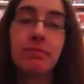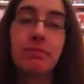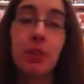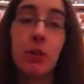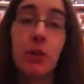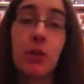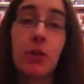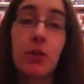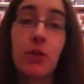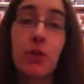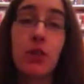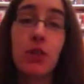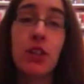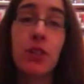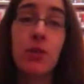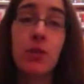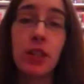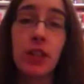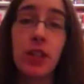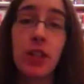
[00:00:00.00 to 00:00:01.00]
I refuse to
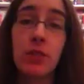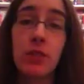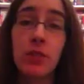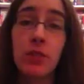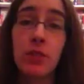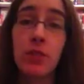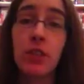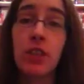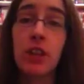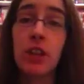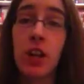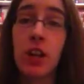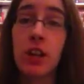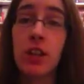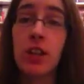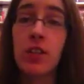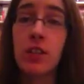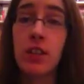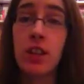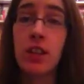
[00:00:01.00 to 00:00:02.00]
have a coughing fit on
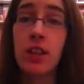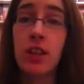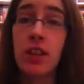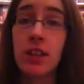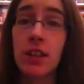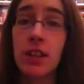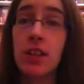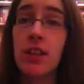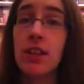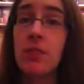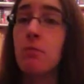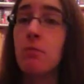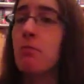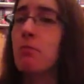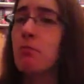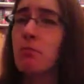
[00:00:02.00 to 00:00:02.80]
this unedited,